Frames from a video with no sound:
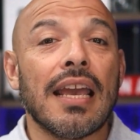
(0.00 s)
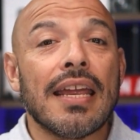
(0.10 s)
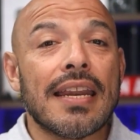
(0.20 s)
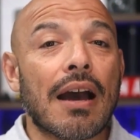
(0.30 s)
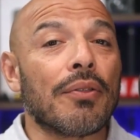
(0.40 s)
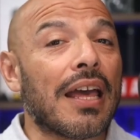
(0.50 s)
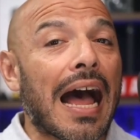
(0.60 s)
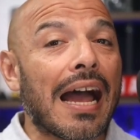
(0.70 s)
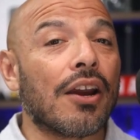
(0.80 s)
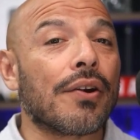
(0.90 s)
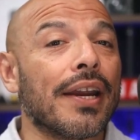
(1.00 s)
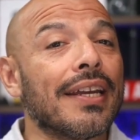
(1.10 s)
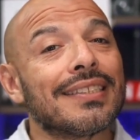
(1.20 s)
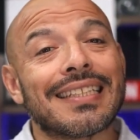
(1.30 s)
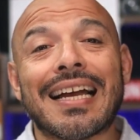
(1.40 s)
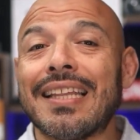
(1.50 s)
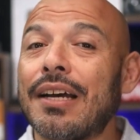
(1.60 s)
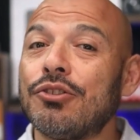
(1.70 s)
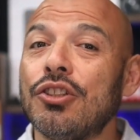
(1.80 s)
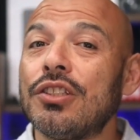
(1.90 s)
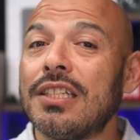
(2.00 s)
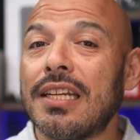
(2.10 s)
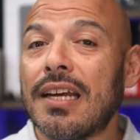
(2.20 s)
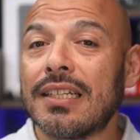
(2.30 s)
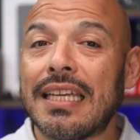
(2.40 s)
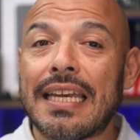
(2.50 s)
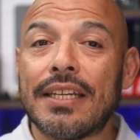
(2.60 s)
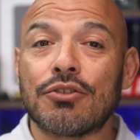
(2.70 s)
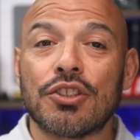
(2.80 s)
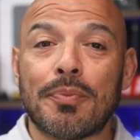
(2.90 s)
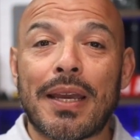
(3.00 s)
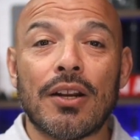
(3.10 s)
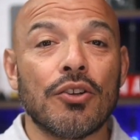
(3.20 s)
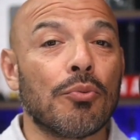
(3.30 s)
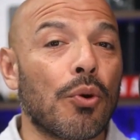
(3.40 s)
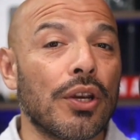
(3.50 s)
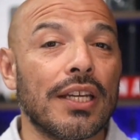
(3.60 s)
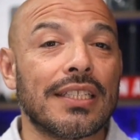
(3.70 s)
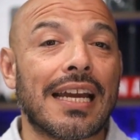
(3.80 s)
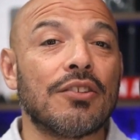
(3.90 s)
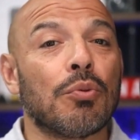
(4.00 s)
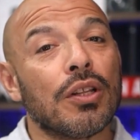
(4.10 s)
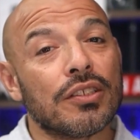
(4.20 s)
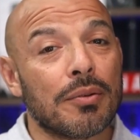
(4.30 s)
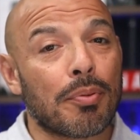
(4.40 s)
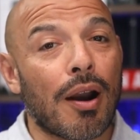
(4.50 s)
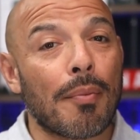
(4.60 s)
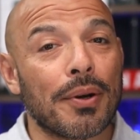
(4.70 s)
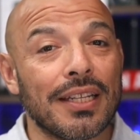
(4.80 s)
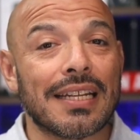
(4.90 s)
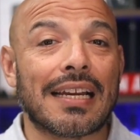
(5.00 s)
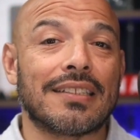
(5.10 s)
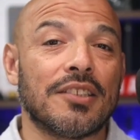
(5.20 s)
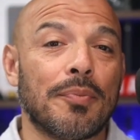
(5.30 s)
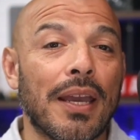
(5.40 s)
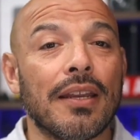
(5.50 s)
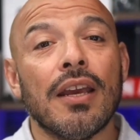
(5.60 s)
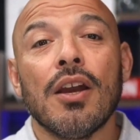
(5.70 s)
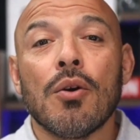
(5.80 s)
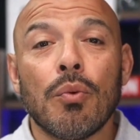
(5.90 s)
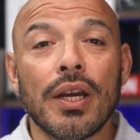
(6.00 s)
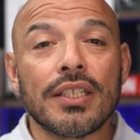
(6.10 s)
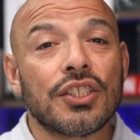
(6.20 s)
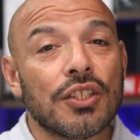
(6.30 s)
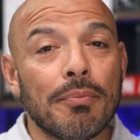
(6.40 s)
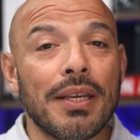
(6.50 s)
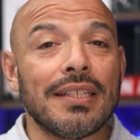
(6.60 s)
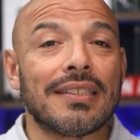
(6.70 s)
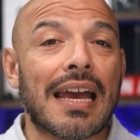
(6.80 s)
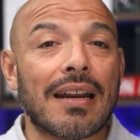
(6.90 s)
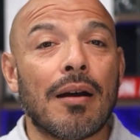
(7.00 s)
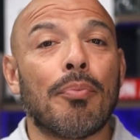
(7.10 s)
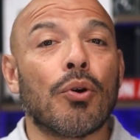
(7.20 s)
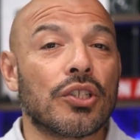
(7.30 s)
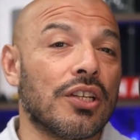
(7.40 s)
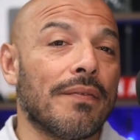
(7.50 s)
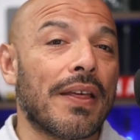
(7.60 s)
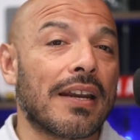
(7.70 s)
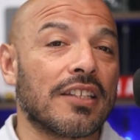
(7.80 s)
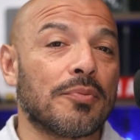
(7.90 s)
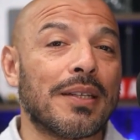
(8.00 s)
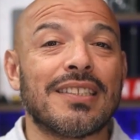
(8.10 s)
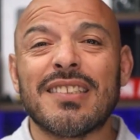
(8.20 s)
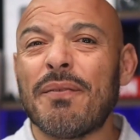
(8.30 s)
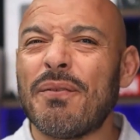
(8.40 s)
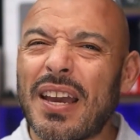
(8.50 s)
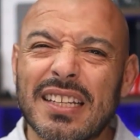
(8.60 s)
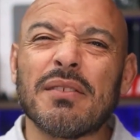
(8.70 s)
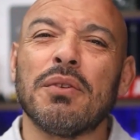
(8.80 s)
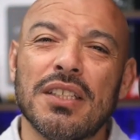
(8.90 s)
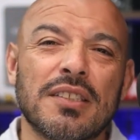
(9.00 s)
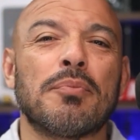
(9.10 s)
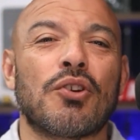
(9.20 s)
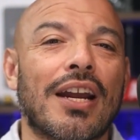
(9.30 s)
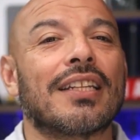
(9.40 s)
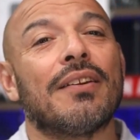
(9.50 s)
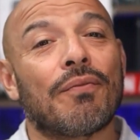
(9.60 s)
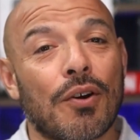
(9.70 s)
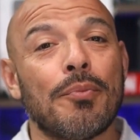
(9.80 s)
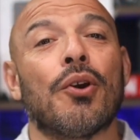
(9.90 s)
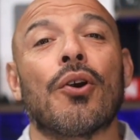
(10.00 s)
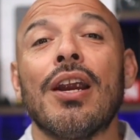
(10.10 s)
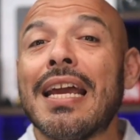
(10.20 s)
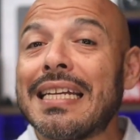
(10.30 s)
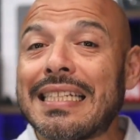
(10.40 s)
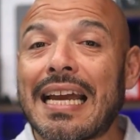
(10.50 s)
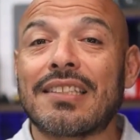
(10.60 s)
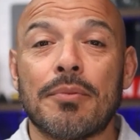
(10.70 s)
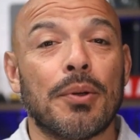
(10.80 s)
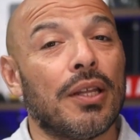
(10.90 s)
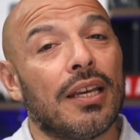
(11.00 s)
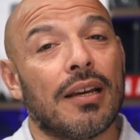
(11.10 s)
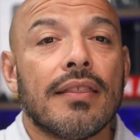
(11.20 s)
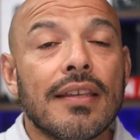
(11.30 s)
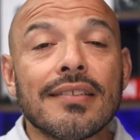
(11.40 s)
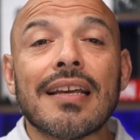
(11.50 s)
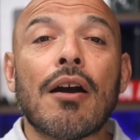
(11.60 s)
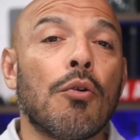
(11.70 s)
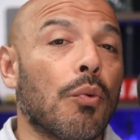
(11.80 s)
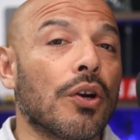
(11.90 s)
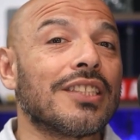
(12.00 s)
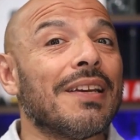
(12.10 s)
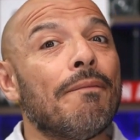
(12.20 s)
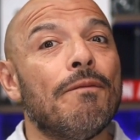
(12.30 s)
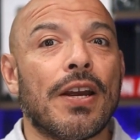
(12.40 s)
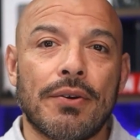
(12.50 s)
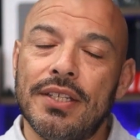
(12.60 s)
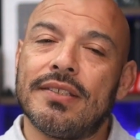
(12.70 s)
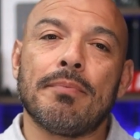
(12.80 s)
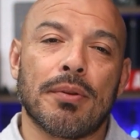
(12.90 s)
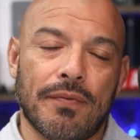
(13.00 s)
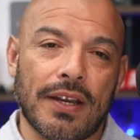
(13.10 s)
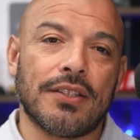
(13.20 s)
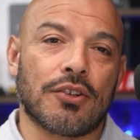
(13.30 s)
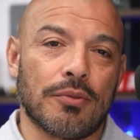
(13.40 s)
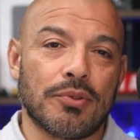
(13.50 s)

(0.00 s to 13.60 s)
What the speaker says: Now, the IRS allows you to deduct the interest paid on your mortgage as well as the property taxes paid, which means that a portion of that expense is effectively subtracted from your taxable income. This is how it works in very simplified terms.